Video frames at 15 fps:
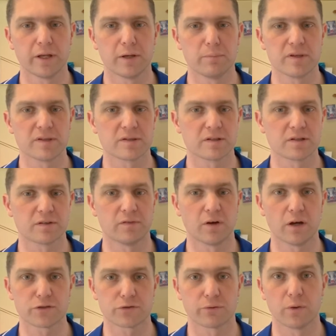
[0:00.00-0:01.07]
business
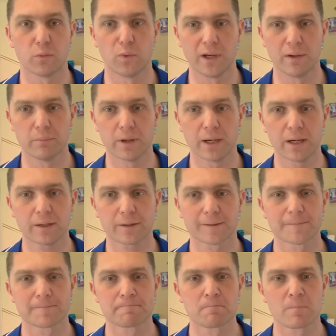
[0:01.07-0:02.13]
advisory at William Bark,
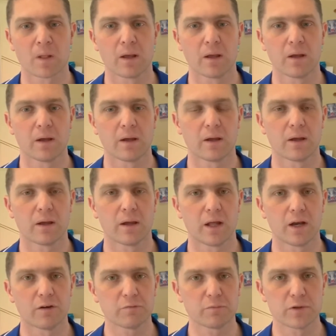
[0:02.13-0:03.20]
and
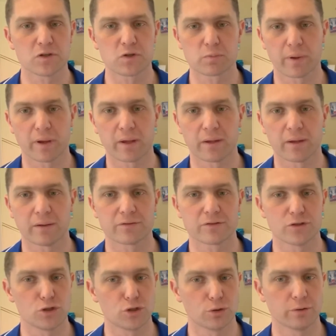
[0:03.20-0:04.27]
I've been speaking to
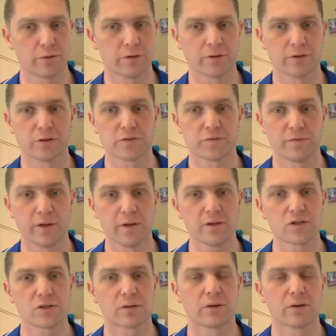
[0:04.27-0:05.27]
Jordan at Osveg,